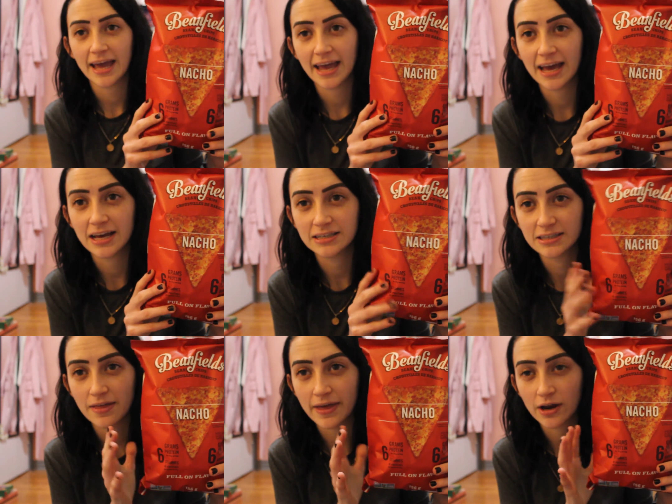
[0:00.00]
And
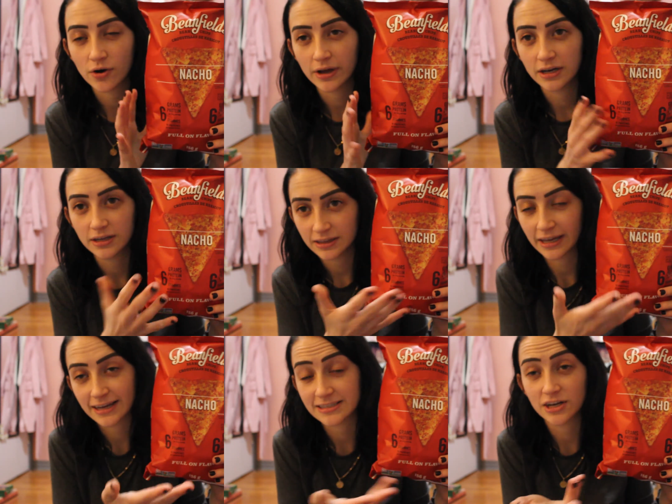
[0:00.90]
they are in,
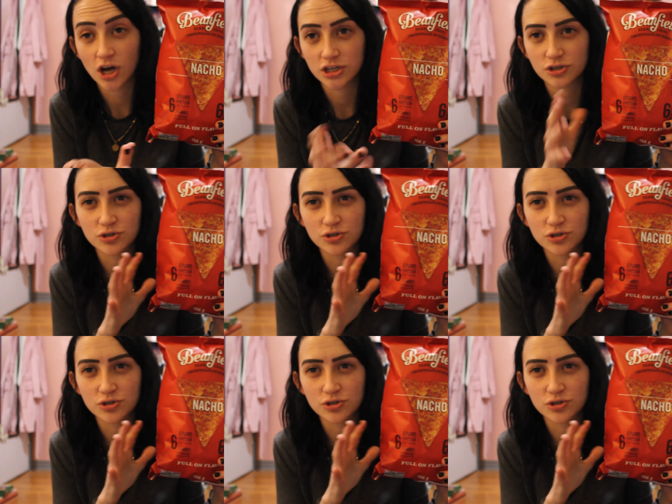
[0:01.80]
like I said, nacho.